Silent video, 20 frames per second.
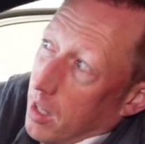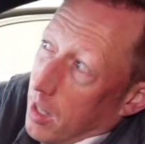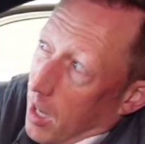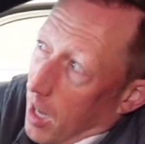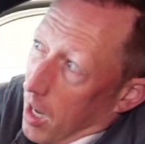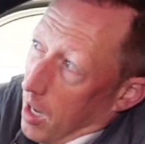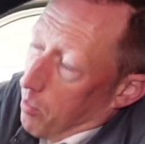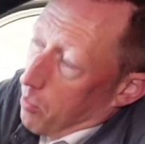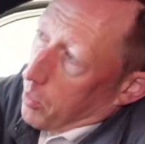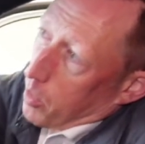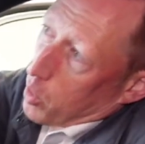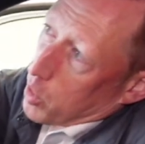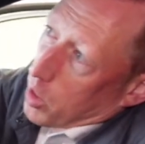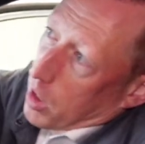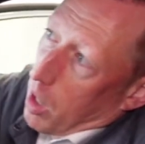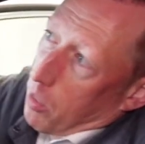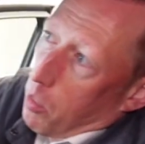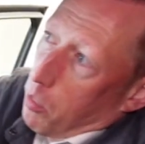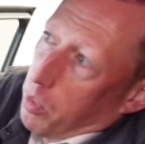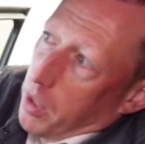There's a
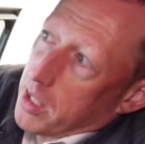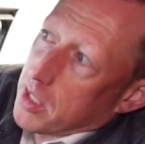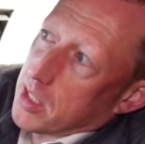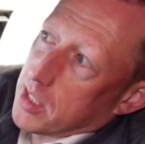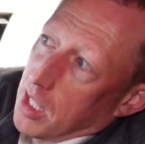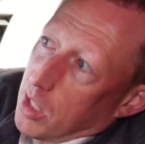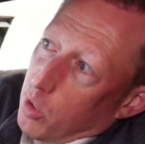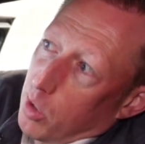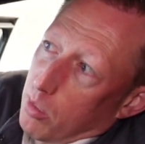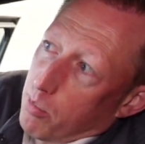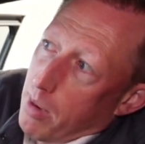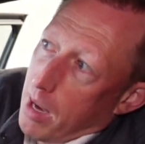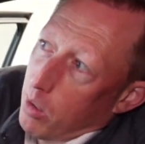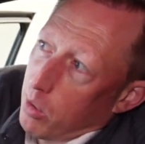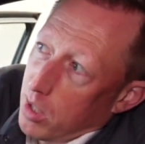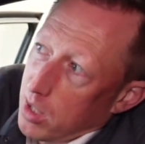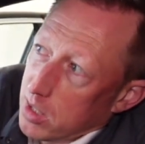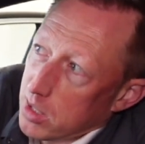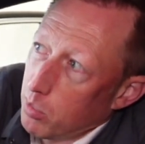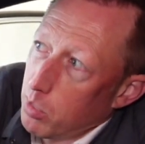couple places that you can
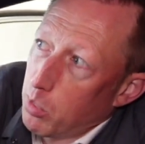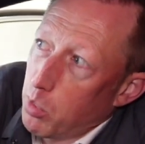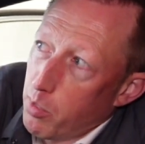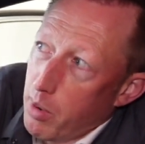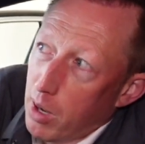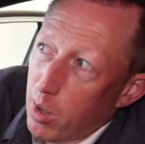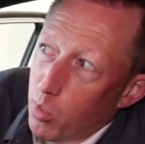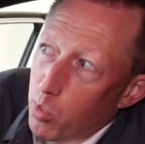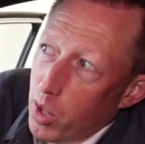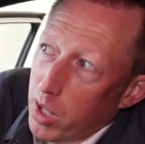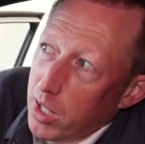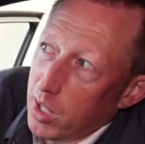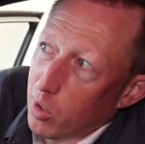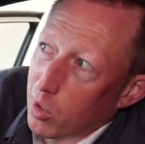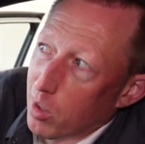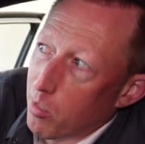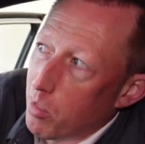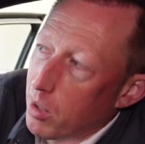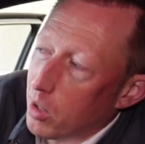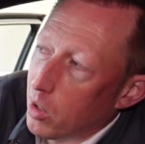mount it. Some people mount them right here
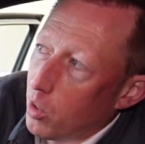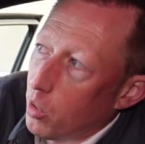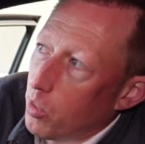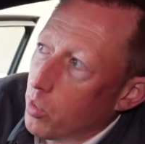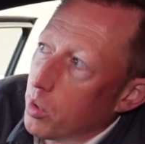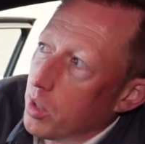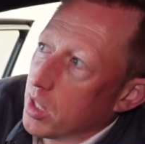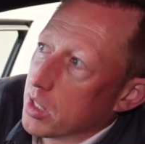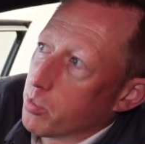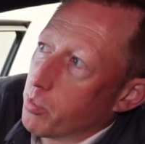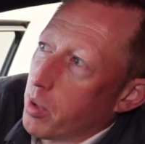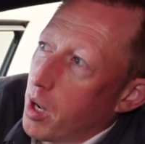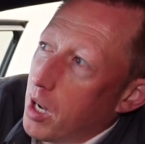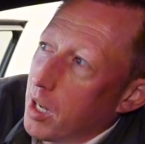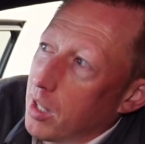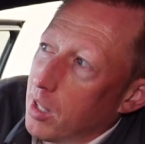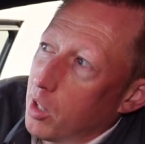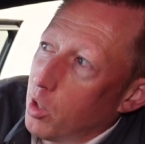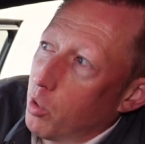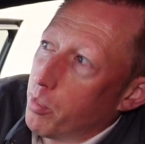in the middle. It's
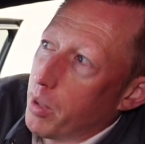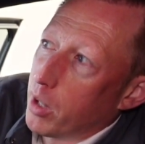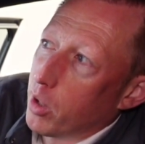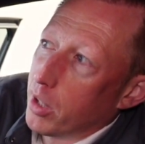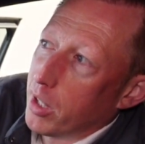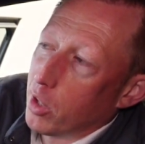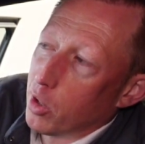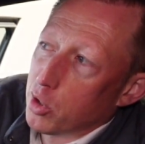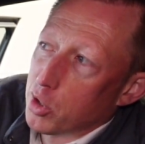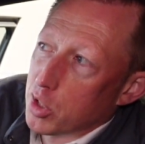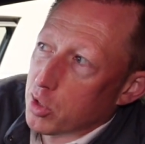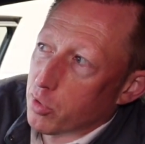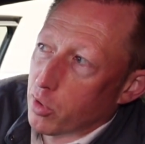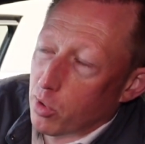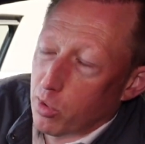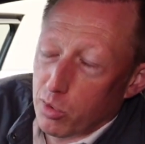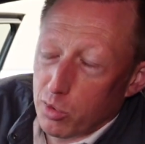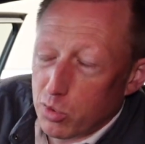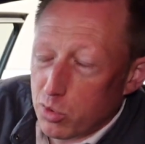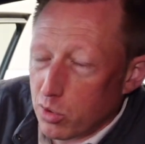probably a little better here just
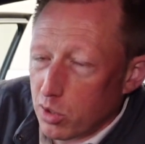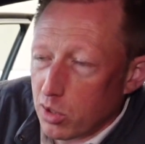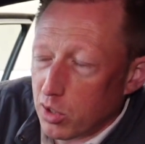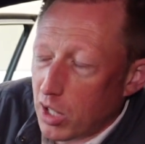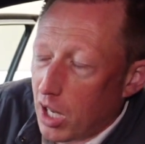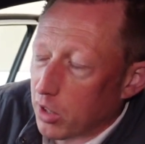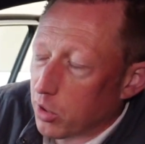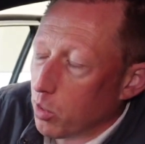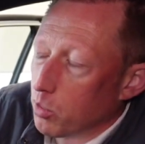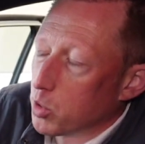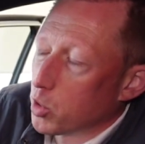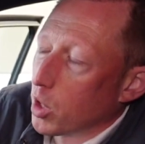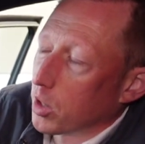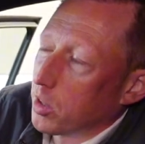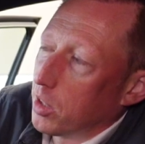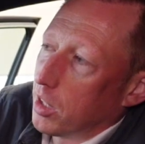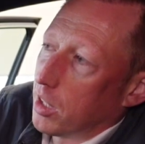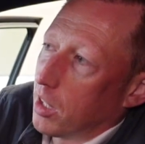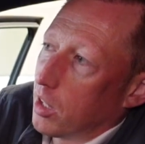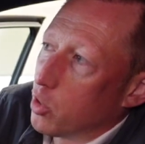for not to obstruct
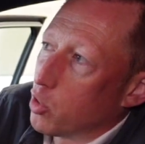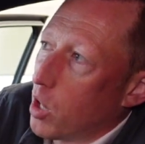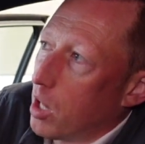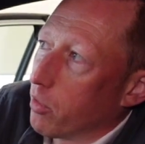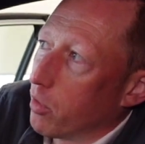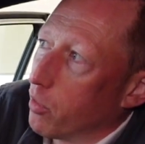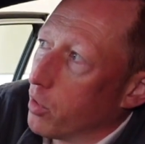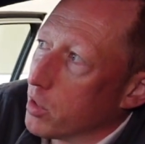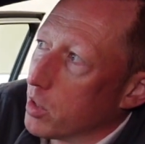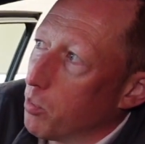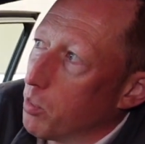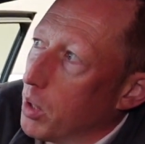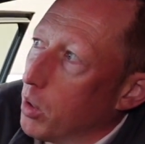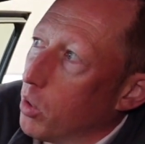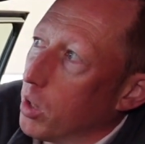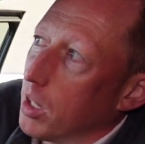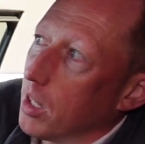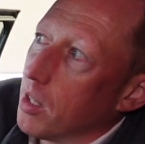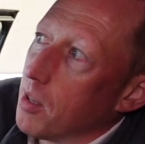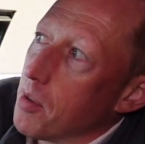any kind of driver
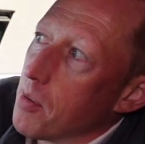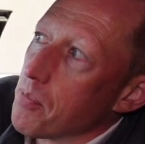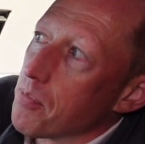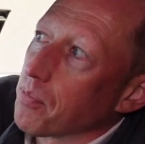visibility.